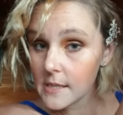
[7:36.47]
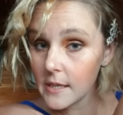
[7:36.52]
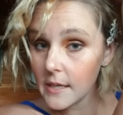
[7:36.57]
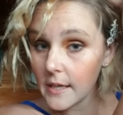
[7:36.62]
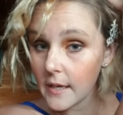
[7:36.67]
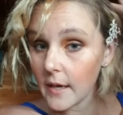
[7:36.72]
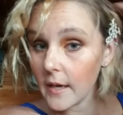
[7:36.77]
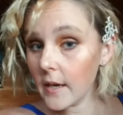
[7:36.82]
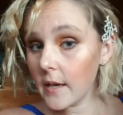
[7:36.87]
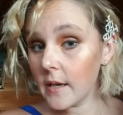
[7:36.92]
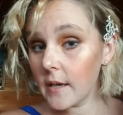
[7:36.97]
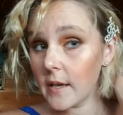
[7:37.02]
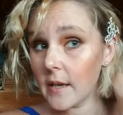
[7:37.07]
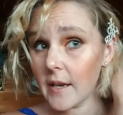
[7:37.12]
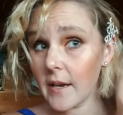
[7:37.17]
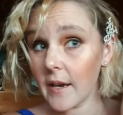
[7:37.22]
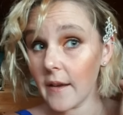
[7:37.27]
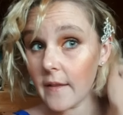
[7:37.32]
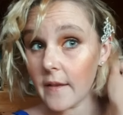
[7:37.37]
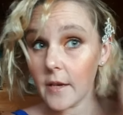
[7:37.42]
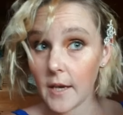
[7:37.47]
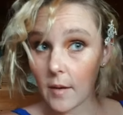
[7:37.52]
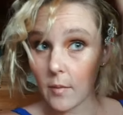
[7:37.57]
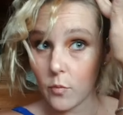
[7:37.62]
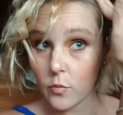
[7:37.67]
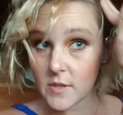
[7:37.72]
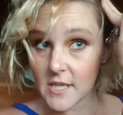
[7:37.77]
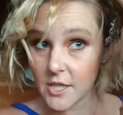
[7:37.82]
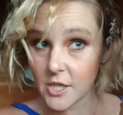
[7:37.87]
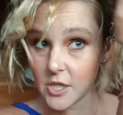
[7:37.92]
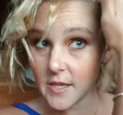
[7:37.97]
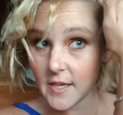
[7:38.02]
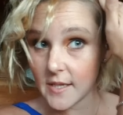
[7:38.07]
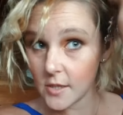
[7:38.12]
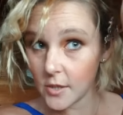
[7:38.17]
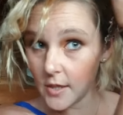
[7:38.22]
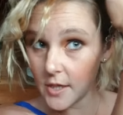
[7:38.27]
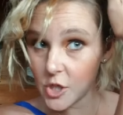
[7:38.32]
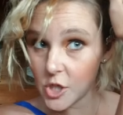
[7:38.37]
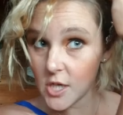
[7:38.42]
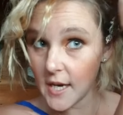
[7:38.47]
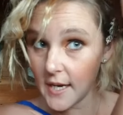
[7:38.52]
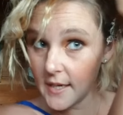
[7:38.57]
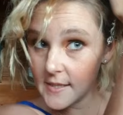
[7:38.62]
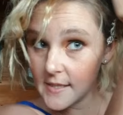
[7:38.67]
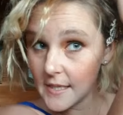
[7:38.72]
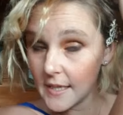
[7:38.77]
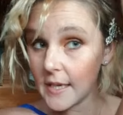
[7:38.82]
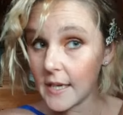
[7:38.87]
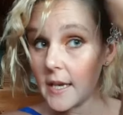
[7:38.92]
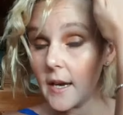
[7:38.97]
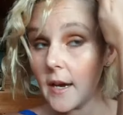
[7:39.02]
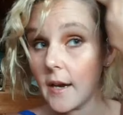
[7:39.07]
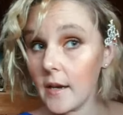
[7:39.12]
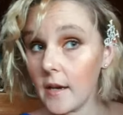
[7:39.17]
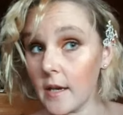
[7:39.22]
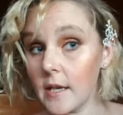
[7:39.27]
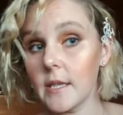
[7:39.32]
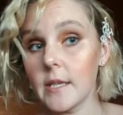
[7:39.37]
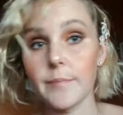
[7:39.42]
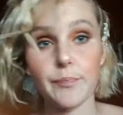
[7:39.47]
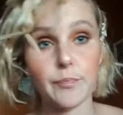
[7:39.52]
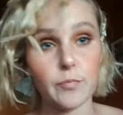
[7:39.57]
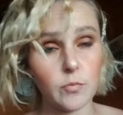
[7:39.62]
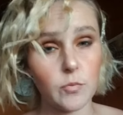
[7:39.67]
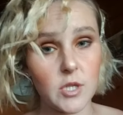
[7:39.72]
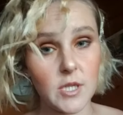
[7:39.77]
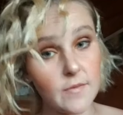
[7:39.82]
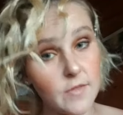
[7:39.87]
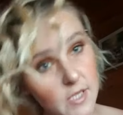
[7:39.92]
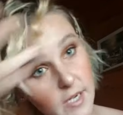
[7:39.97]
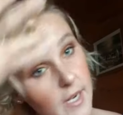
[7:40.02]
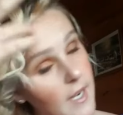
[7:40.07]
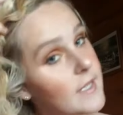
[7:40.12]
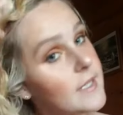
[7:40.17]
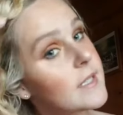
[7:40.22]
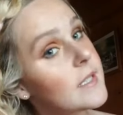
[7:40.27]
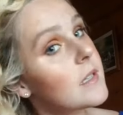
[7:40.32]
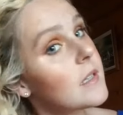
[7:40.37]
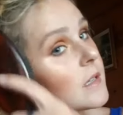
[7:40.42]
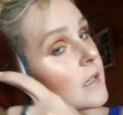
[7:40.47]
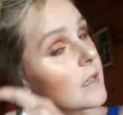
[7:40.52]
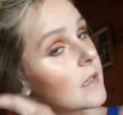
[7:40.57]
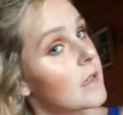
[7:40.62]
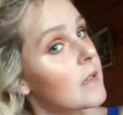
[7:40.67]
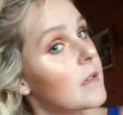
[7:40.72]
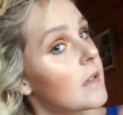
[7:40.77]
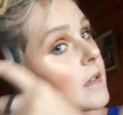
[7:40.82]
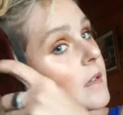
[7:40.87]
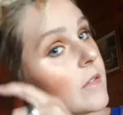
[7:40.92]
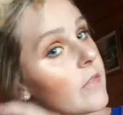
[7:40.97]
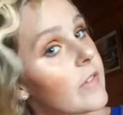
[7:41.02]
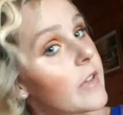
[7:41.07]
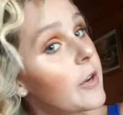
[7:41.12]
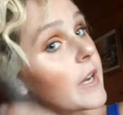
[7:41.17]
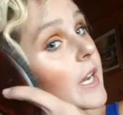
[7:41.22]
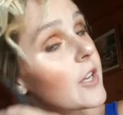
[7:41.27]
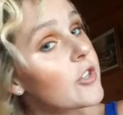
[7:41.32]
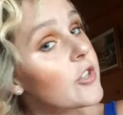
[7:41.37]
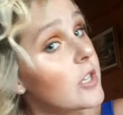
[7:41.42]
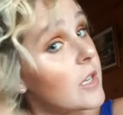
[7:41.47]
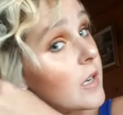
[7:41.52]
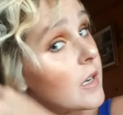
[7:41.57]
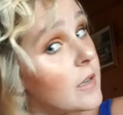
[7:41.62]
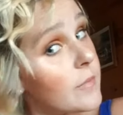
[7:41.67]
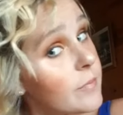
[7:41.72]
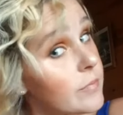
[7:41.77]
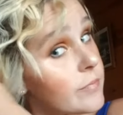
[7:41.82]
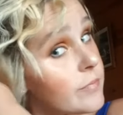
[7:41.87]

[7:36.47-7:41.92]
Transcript: Sleeker. And then you get more texture there, so you get shine and stick here, which gives it a nice variation.